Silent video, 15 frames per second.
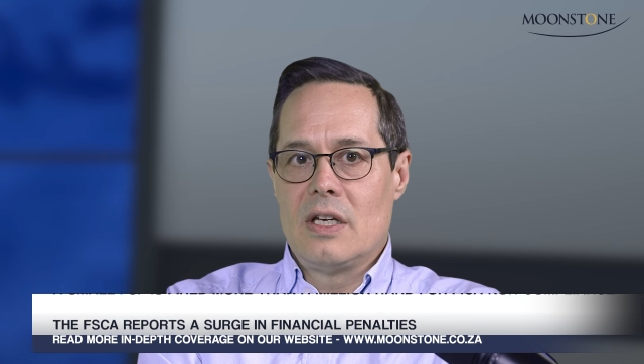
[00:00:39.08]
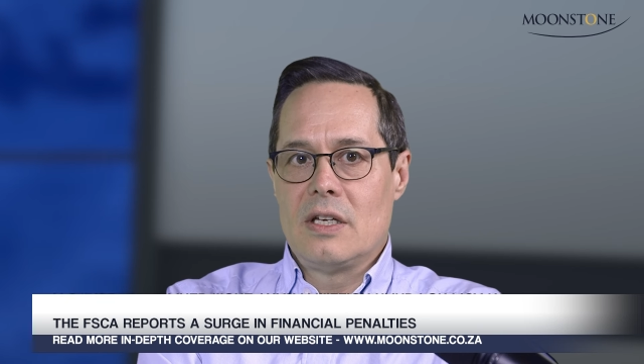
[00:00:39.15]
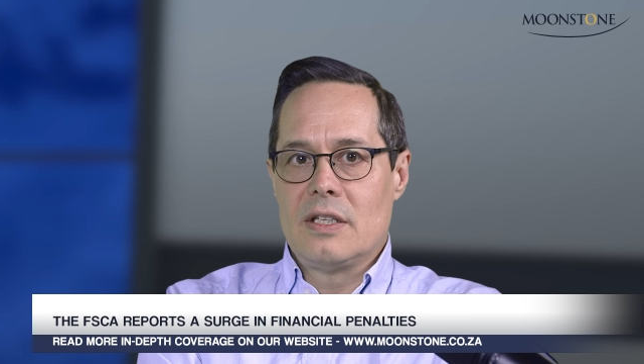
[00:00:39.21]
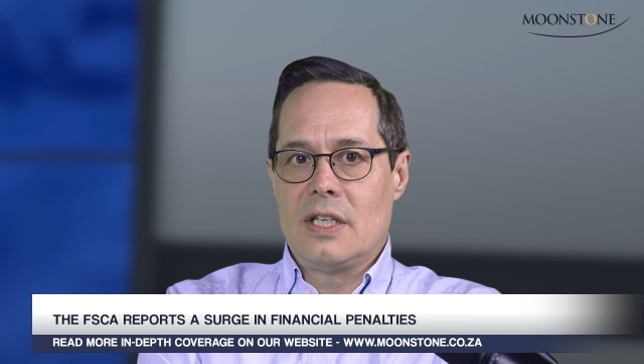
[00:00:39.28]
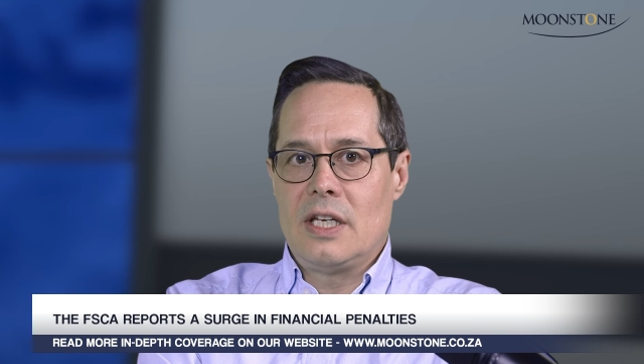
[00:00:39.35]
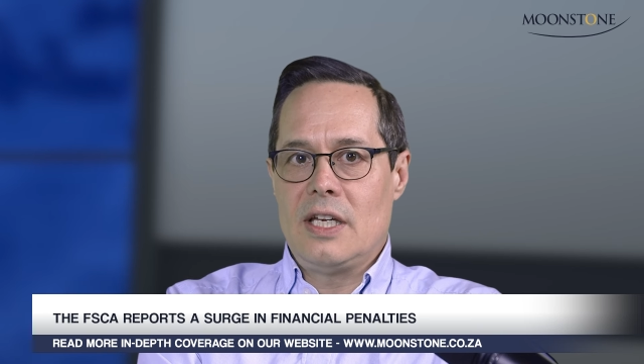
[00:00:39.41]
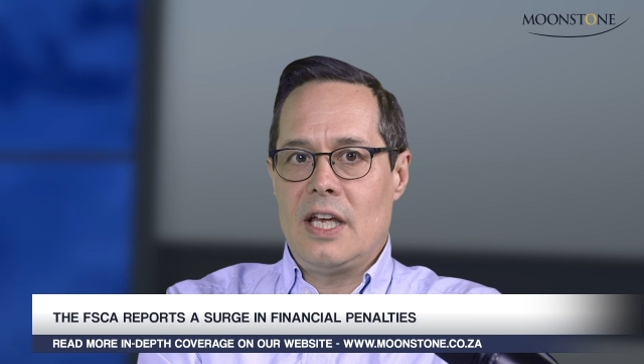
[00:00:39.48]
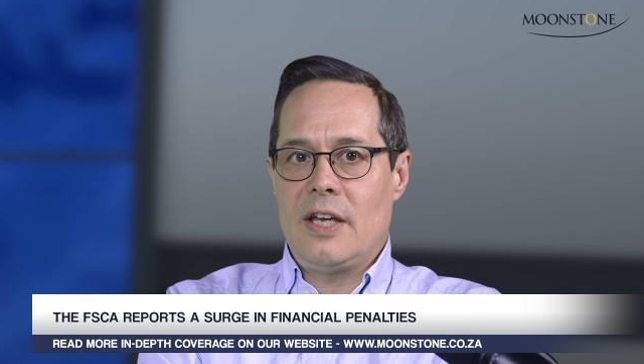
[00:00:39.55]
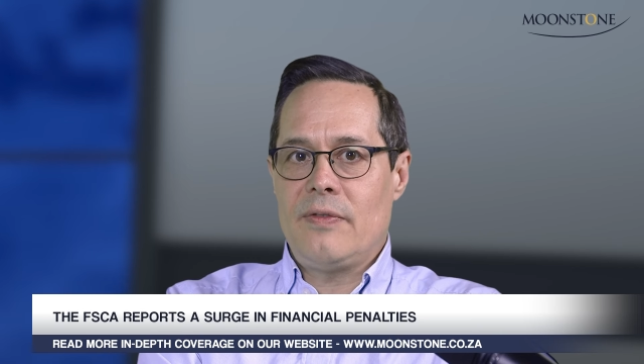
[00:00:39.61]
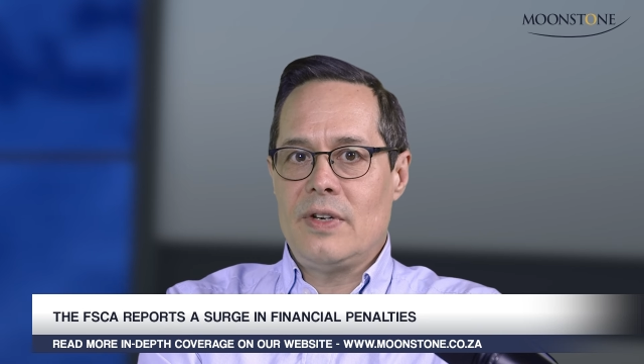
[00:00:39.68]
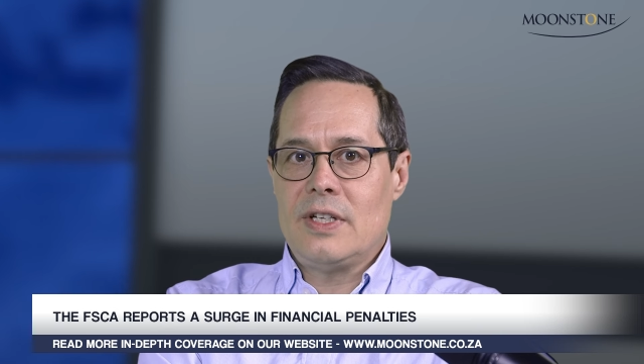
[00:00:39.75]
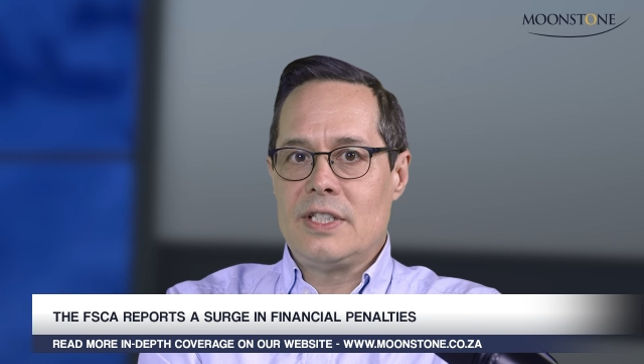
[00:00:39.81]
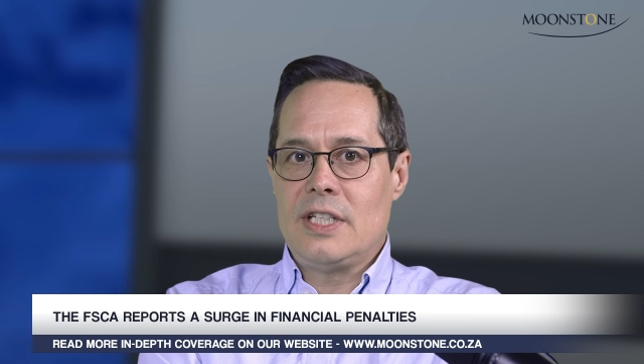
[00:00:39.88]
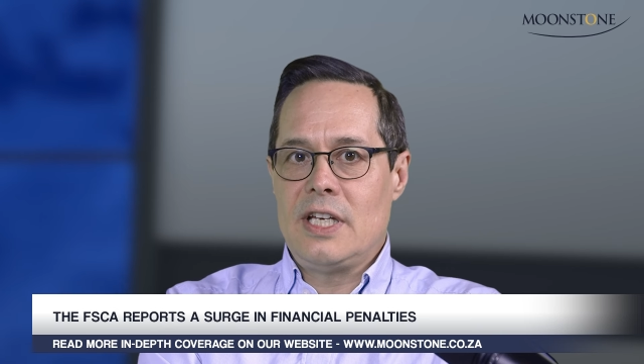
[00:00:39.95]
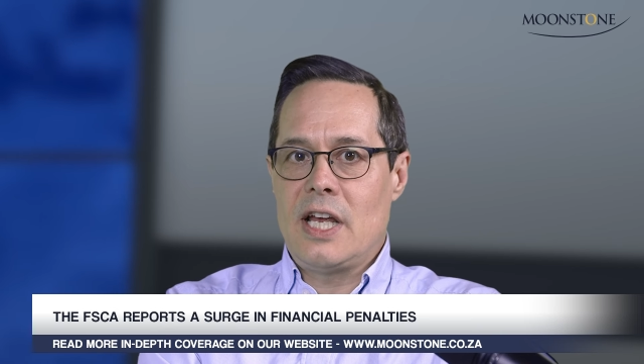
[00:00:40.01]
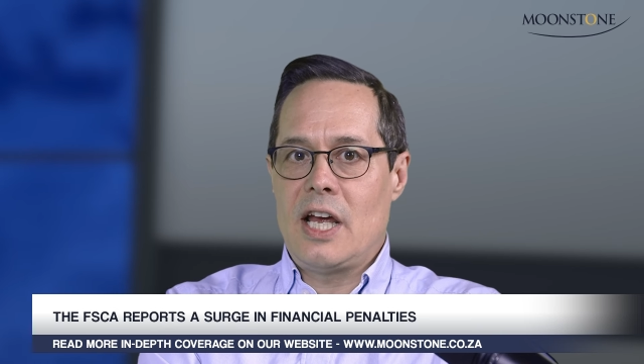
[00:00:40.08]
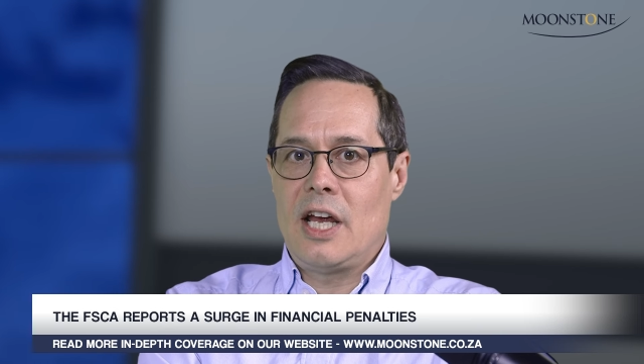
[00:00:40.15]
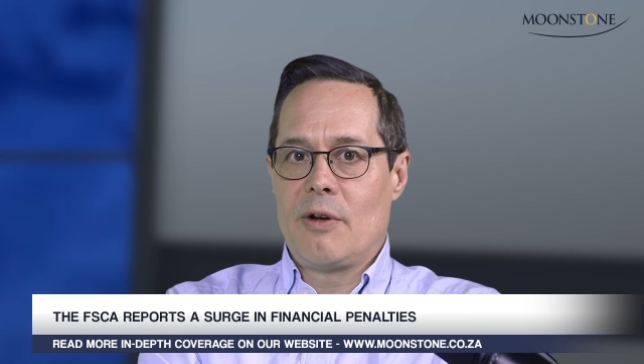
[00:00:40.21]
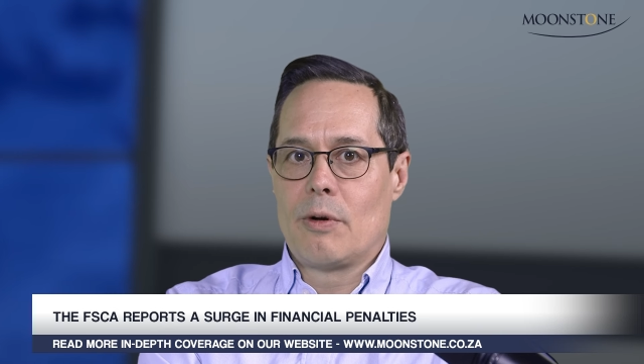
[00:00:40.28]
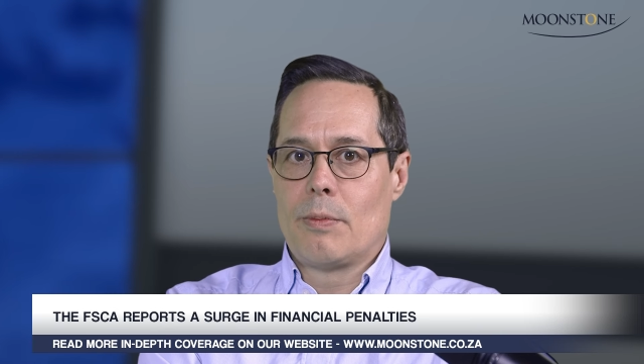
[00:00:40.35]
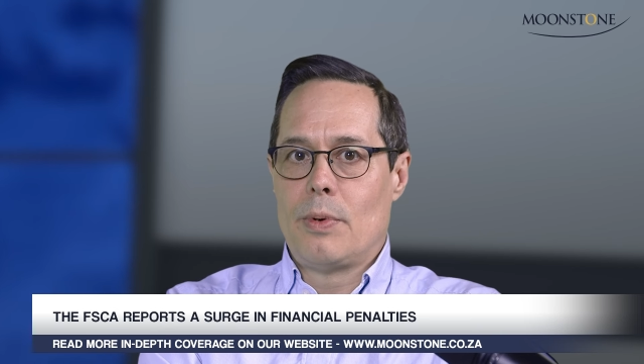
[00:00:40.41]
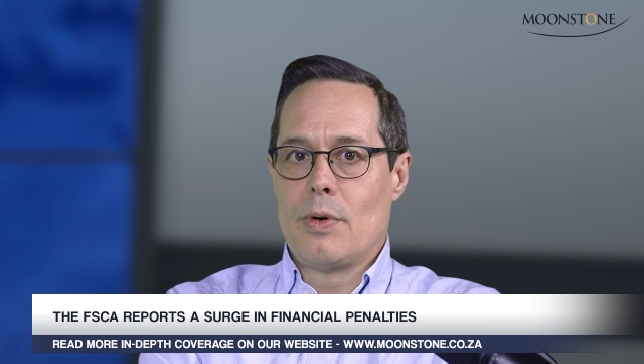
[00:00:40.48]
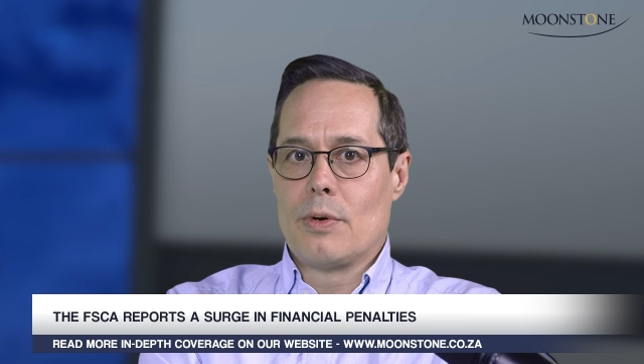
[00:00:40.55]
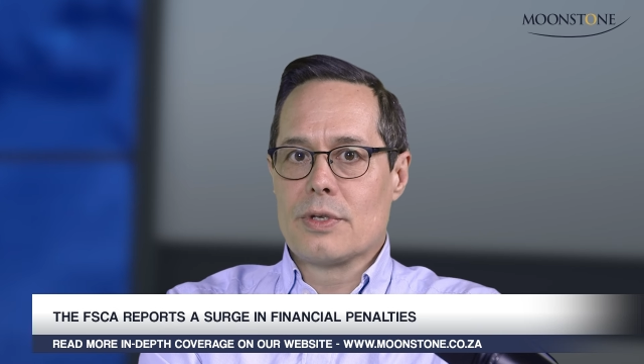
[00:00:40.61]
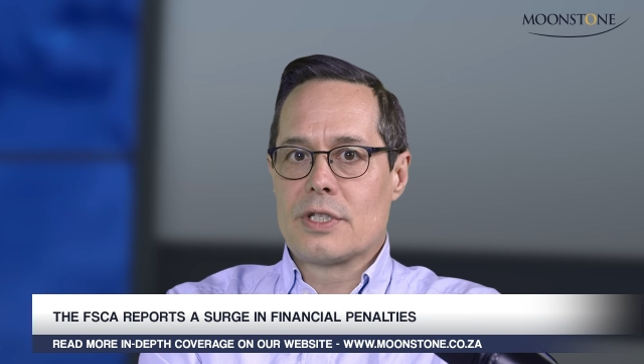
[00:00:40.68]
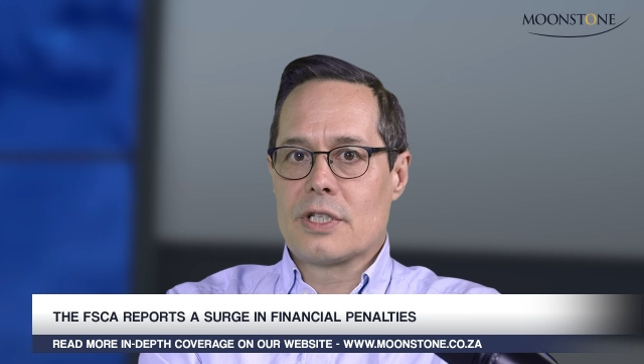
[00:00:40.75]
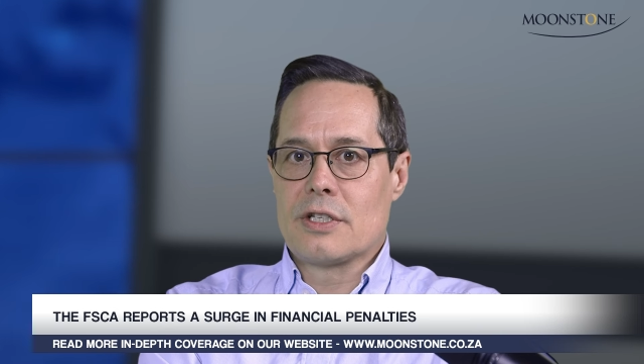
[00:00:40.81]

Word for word: the FSCA reports